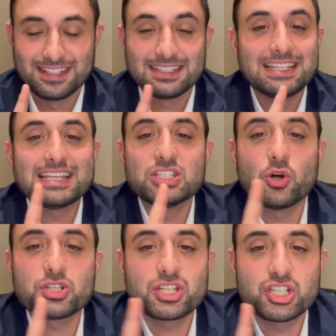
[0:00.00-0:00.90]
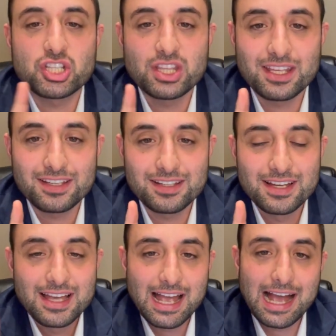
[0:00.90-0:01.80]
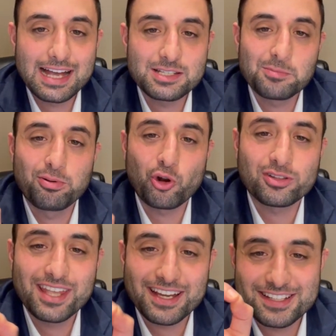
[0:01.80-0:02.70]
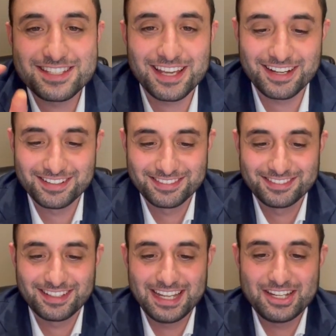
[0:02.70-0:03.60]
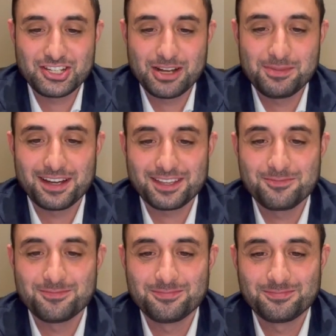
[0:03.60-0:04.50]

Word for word: There's no such thing as protectia in Shamayim.